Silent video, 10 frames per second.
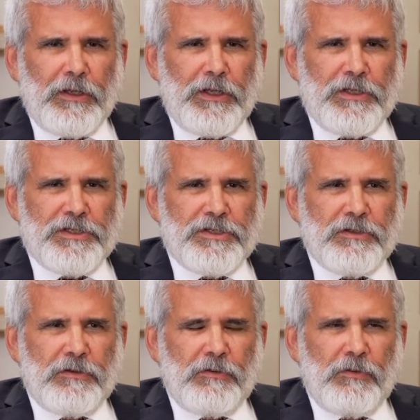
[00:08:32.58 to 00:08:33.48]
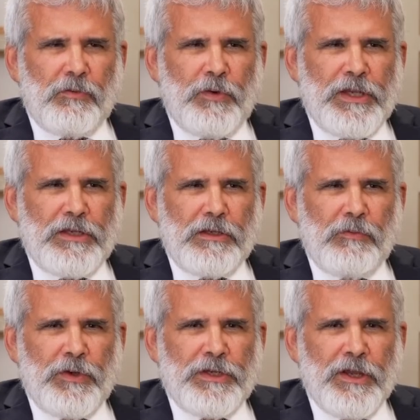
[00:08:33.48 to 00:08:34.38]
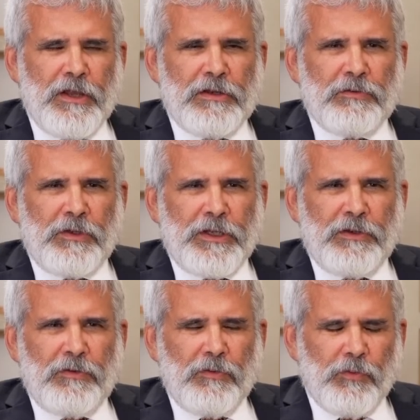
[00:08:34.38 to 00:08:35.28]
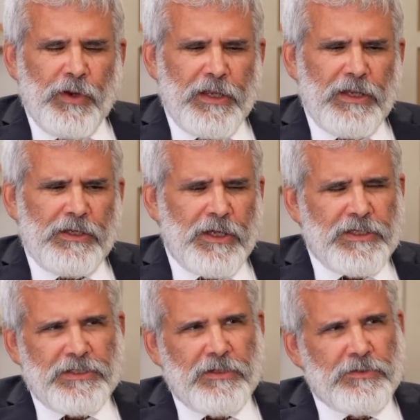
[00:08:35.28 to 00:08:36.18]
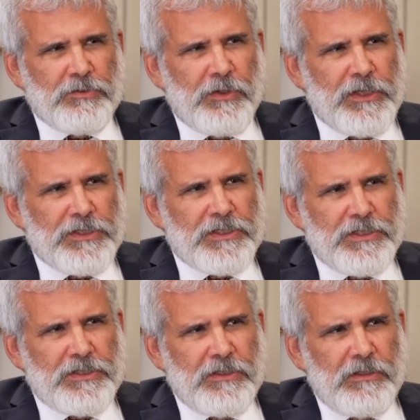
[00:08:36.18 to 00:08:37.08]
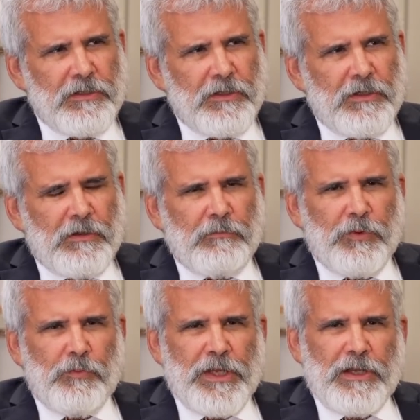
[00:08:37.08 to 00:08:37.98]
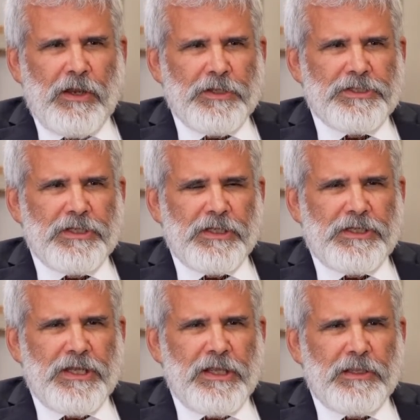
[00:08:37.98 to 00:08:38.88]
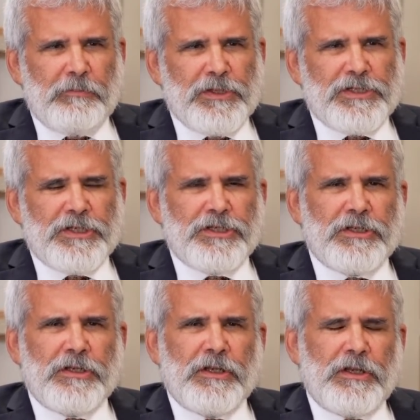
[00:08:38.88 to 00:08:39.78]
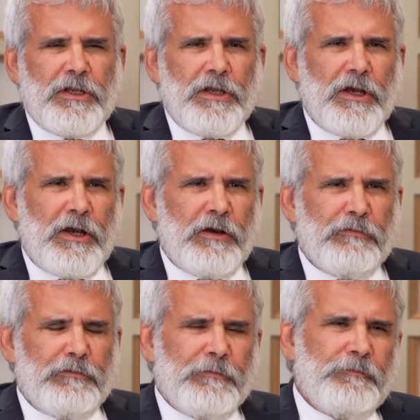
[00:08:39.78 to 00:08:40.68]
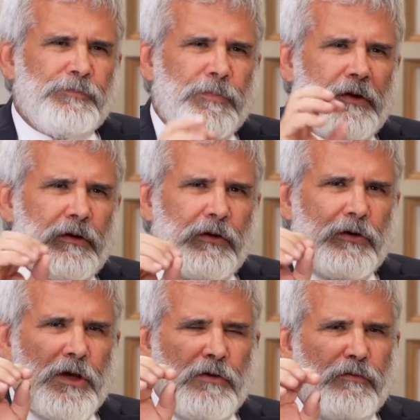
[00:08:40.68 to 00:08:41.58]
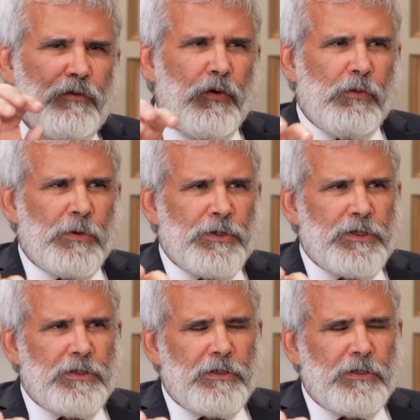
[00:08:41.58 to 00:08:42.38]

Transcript: is we we not only recognize those risks, but we constantly take the position of looking forward,